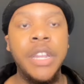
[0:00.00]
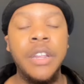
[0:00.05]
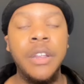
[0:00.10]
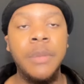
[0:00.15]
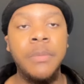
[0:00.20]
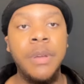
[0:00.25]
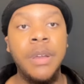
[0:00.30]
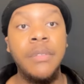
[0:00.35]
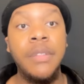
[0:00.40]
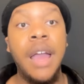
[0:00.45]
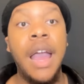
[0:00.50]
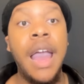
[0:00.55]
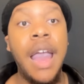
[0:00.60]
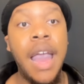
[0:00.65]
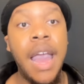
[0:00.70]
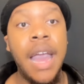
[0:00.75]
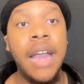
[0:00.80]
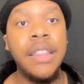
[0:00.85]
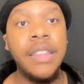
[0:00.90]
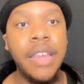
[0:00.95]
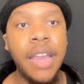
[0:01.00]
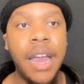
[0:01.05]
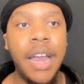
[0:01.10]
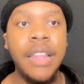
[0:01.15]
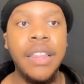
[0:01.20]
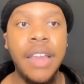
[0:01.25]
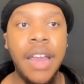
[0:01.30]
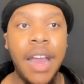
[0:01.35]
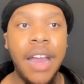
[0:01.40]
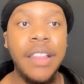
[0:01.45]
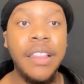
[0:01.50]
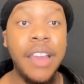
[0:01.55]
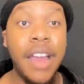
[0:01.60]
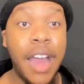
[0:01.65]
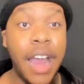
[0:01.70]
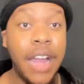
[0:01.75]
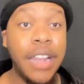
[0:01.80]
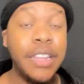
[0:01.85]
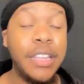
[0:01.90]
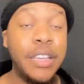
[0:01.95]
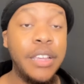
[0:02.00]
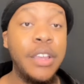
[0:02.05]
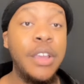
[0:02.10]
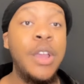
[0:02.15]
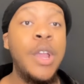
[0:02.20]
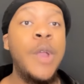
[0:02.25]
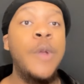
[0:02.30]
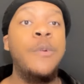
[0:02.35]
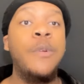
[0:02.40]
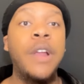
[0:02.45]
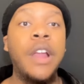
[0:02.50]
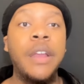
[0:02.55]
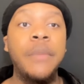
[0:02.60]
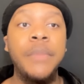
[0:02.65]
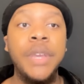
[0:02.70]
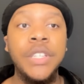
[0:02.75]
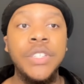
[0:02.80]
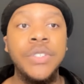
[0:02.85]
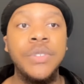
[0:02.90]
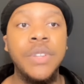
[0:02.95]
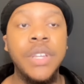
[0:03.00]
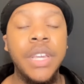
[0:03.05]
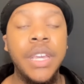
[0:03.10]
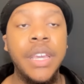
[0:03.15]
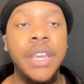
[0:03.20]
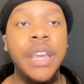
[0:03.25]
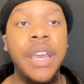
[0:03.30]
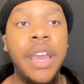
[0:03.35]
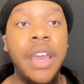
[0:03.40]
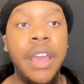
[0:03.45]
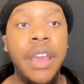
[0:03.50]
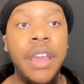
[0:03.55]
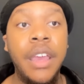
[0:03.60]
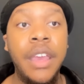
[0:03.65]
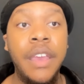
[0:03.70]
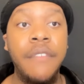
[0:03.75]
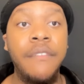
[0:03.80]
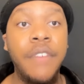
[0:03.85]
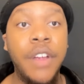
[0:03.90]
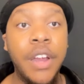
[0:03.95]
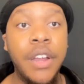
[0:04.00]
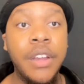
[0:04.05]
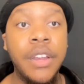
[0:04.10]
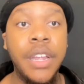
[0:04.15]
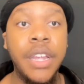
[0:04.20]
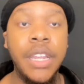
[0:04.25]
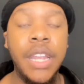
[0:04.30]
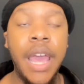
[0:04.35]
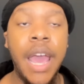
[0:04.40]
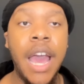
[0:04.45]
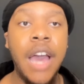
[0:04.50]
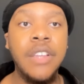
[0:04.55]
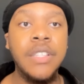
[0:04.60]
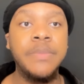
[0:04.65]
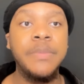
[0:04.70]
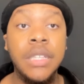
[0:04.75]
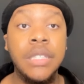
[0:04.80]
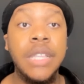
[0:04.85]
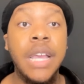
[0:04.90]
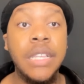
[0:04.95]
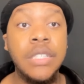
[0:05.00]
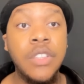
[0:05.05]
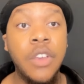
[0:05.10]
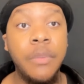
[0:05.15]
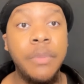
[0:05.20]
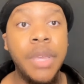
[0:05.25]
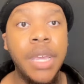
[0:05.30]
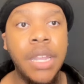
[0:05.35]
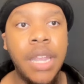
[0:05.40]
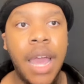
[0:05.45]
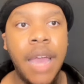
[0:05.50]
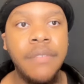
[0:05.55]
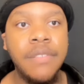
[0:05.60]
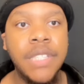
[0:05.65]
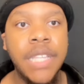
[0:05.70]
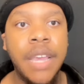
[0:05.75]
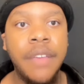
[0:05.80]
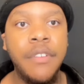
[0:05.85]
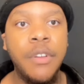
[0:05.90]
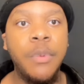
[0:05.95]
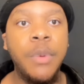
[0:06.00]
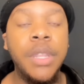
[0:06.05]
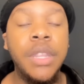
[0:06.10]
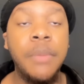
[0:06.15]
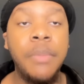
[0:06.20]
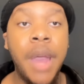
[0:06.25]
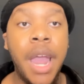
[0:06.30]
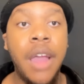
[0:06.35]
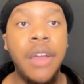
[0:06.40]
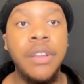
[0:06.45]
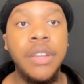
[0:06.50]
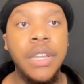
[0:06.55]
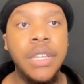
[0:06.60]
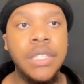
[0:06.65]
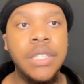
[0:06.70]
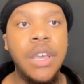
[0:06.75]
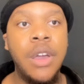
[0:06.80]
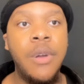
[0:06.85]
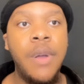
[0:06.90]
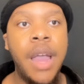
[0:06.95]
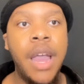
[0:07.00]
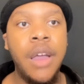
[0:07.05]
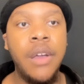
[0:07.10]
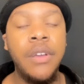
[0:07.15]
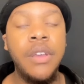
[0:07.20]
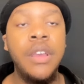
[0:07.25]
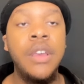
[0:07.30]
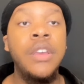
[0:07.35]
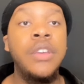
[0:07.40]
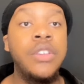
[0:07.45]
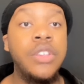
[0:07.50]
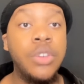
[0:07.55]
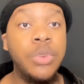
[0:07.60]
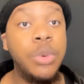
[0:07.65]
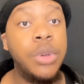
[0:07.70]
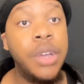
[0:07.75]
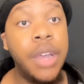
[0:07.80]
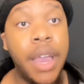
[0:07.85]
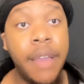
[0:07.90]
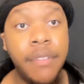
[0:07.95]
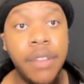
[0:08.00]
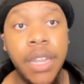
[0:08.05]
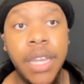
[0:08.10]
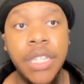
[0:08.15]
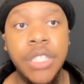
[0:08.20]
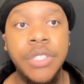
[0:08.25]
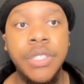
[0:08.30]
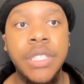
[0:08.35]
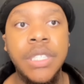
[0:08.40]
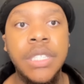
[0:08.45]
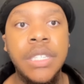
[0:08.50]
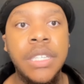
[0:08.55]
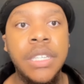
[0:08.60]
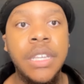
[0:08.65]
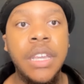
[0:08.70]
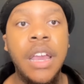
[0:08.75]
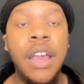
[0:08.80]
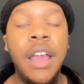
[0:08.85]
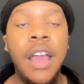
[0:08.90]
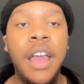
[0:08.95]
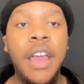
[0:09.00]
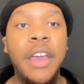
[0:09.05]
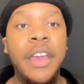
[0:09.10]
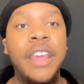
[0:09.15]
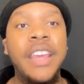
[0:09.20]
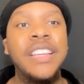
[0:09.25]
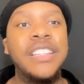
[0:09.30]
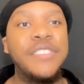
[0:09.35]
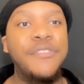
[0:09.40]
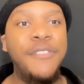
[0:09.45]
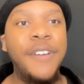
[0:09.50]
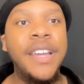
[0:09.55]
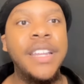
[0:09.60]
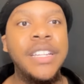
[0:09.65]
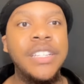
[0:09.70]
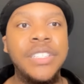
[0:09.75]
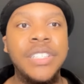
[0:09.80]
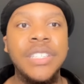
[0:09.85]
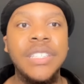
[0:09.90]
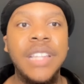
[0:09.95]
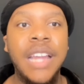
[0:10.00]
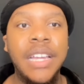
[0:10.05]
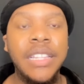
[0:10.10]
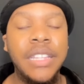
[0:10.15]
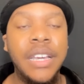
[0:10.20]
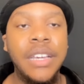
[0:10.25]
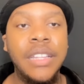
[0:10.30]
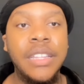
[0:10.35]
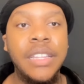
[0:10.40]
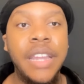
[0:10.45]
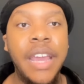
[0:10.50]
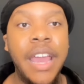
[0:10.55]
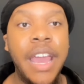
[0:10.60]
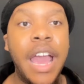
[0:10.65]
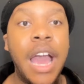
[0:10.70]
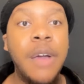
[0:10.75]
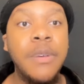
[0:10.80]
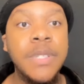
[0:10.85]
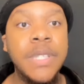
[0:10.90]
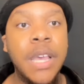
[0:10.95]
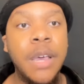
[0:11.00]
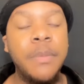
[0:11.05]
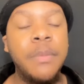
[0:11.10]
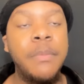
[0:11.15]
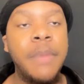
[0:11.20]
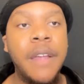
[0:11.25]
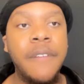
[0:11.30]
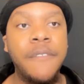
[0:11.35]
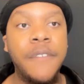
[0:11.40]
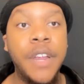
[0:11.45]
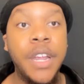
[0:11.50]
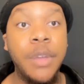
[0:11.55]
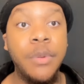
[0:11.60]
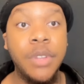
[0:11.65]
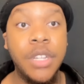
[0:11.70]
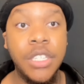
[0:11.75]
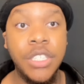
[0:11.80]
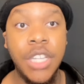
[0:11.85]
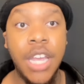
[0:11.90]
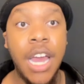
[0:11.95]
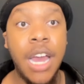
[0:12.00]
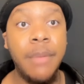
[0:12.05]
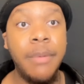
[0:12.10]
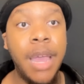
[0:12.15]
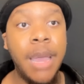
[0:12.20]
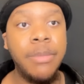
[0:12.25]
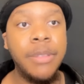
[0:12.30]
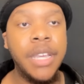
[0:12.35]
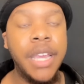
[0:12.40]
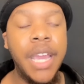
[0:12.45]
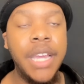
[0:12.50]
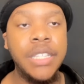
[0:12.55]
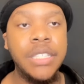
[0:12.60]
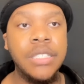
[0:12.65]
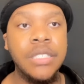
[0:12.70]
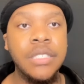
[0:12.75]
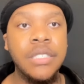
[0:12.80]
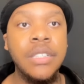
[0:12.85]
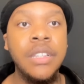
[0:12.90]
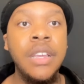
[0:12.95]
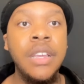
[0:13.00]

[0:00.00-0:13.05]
Republic, I highly recommend you to get an inverter in the house, because that's gonna be a lifesaver. When the power does go out, you will have electricity. And it's funny, just like the other day, I was helping my friend with a job application.